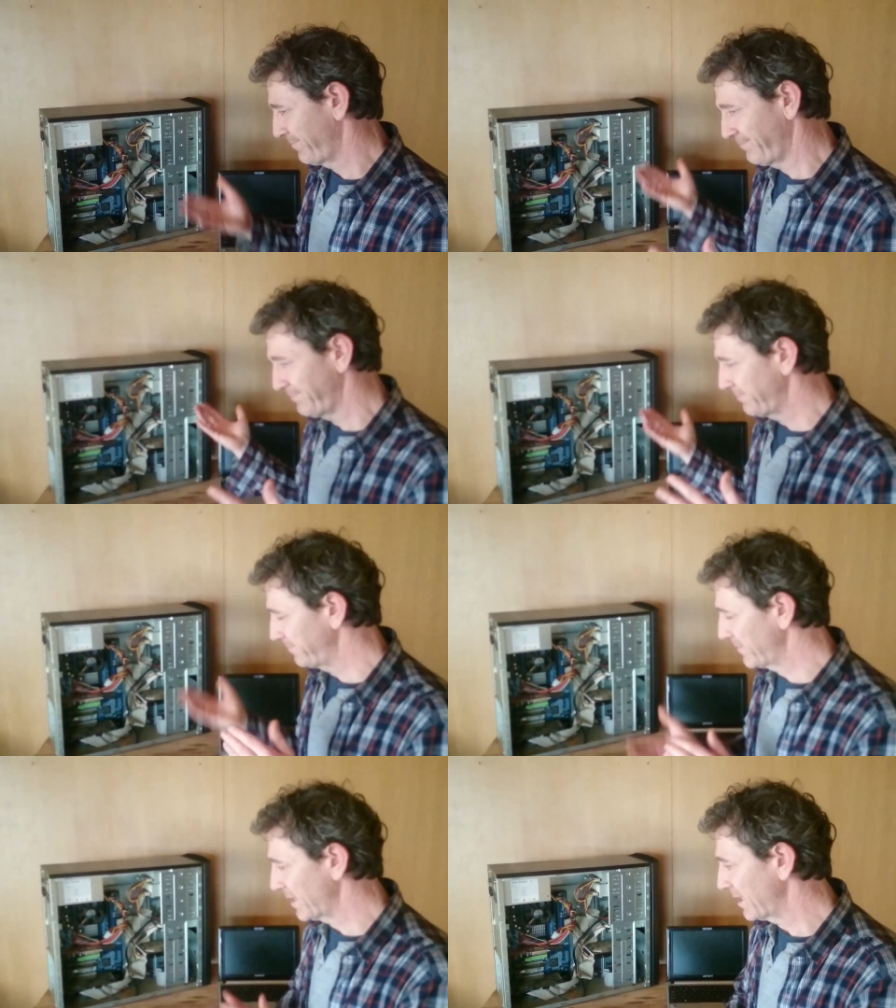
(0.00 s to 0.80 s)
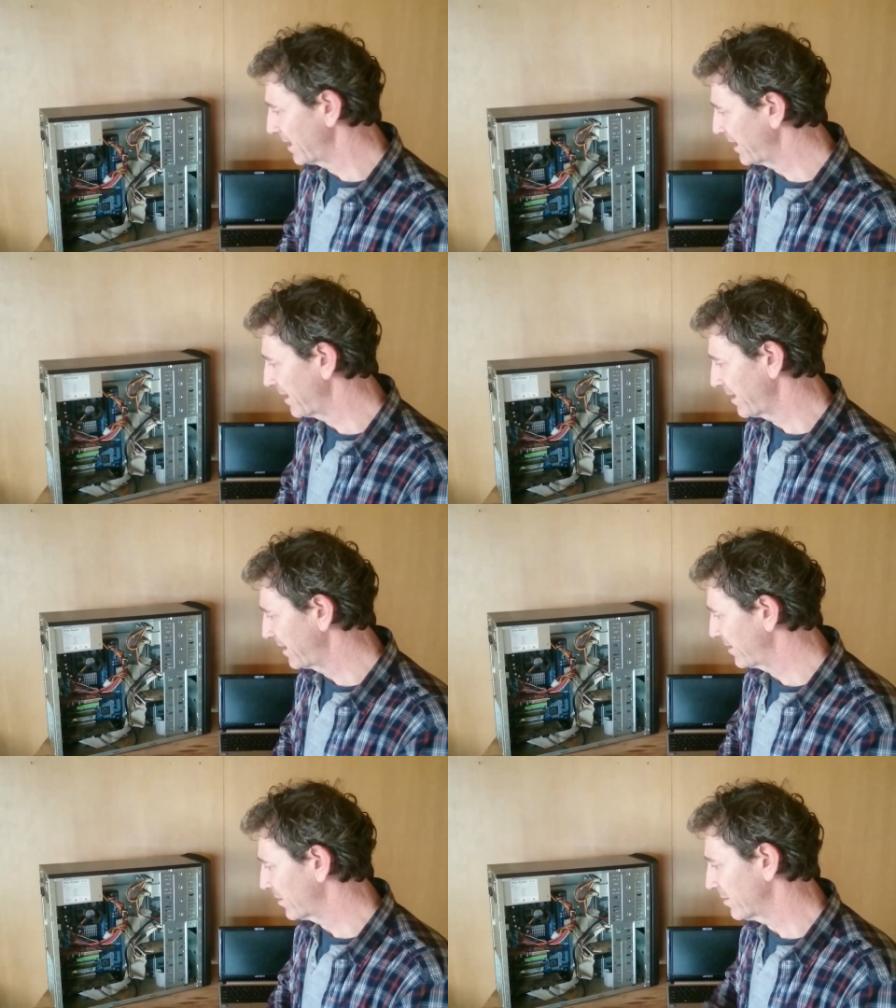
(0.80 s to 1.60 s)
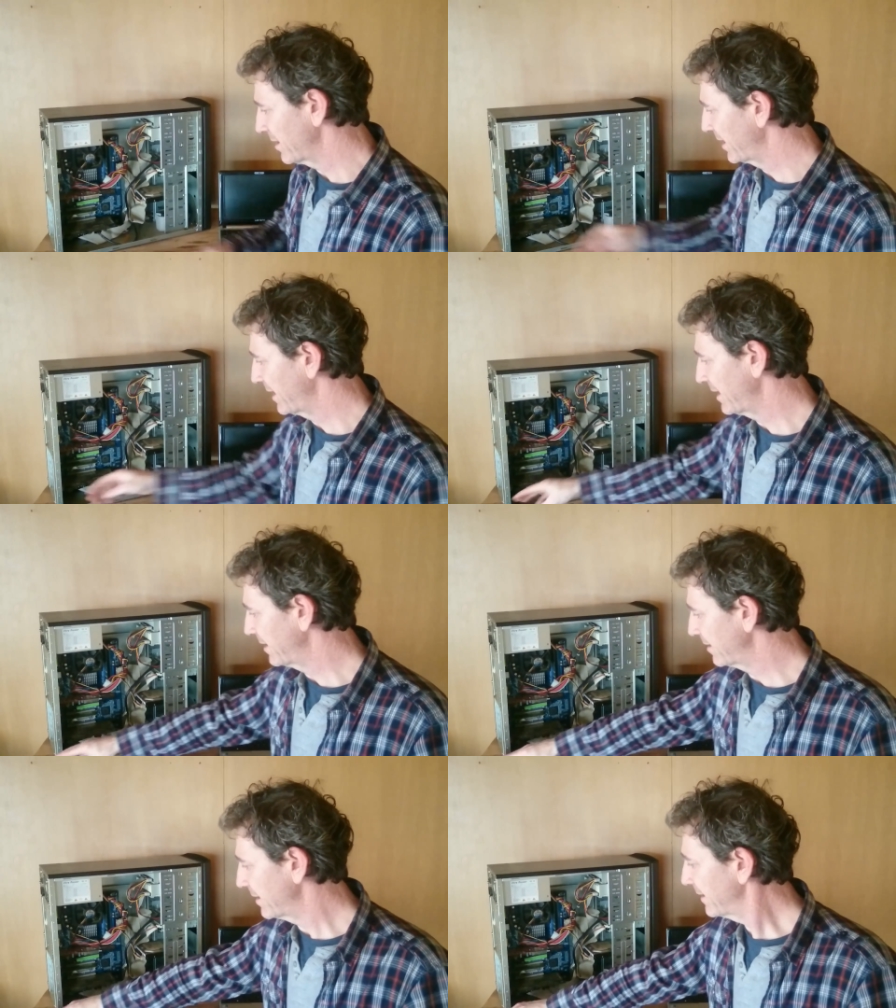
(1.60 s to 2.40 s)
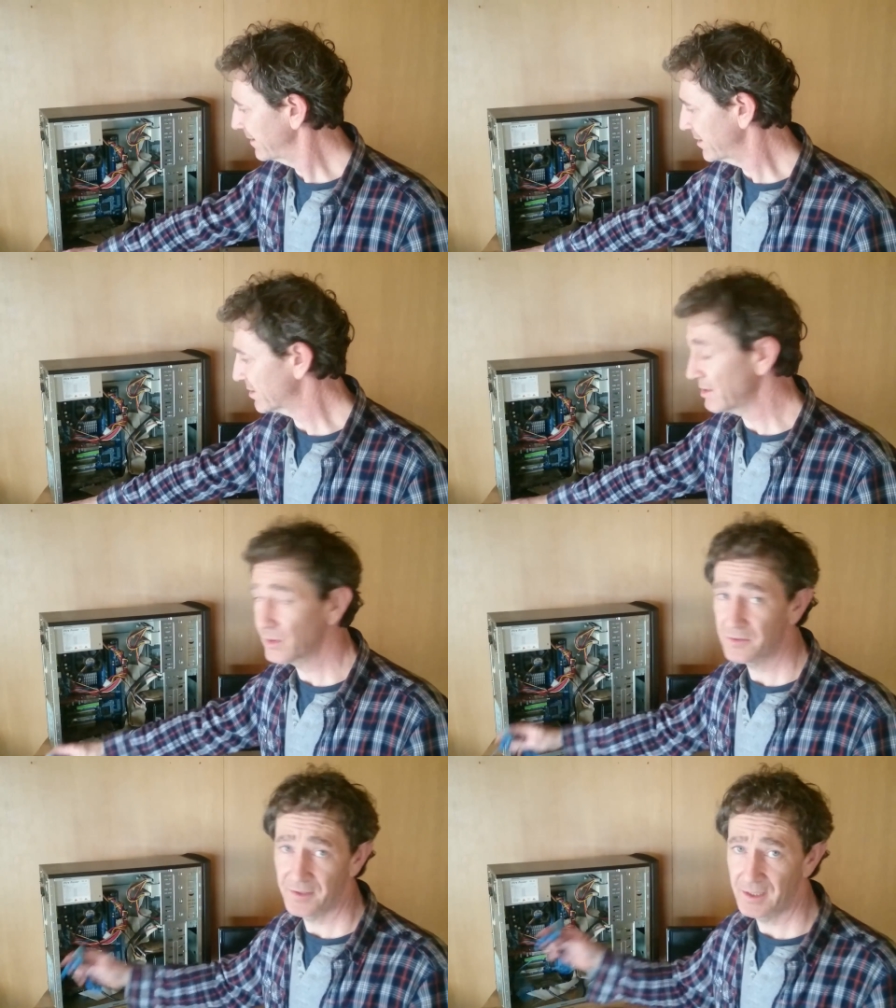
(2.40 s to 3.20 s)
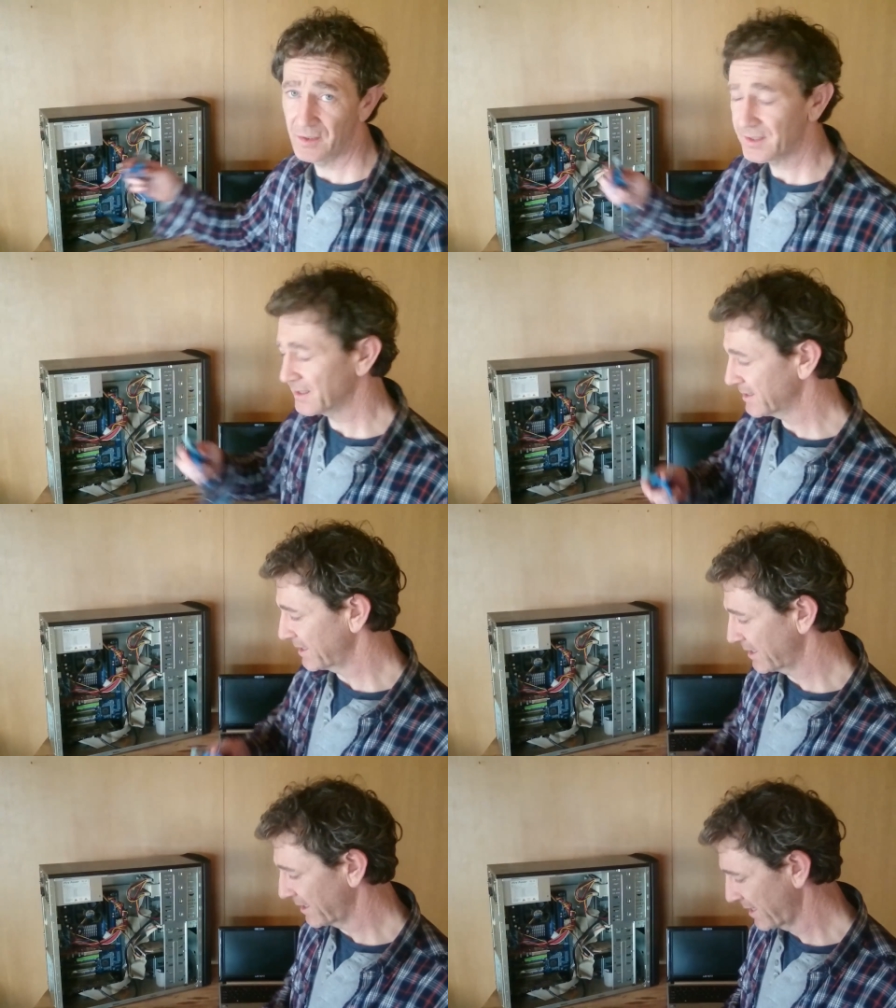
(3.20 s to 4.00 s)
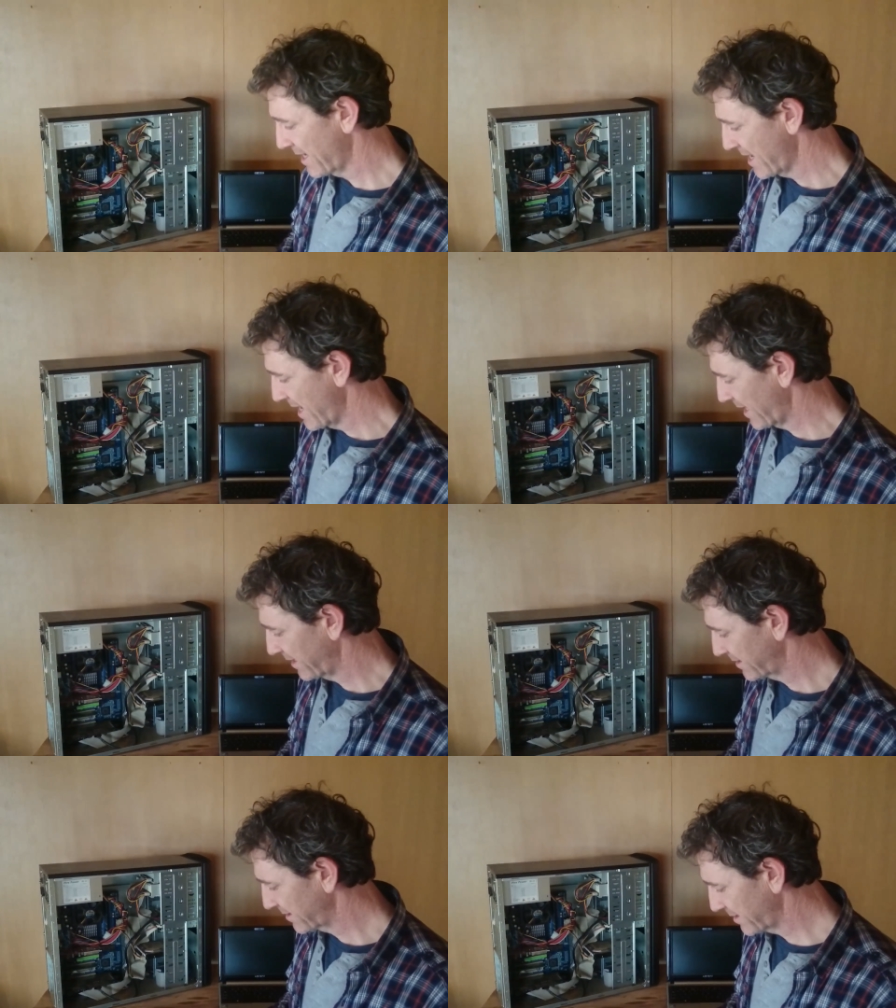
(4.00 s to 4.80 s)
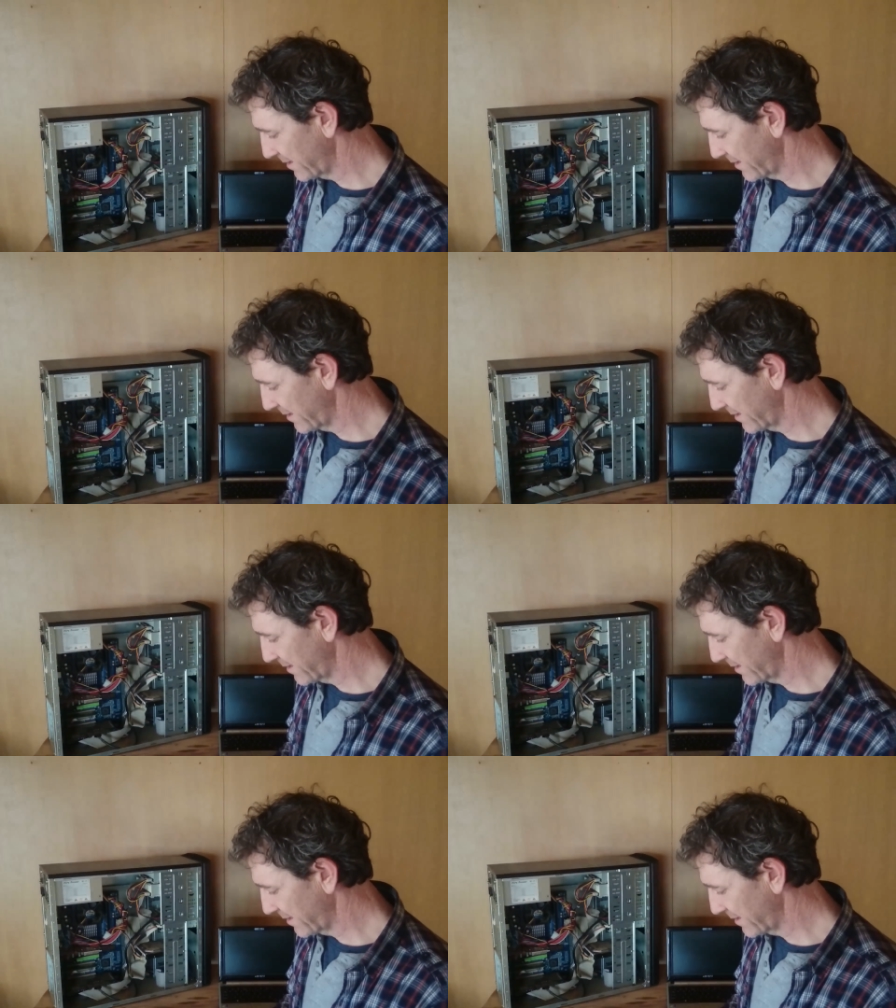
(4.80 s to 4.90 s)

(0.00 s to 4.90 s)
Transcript: Uh, you know, it, uh, it, uh, there's loads of videos, as I said, and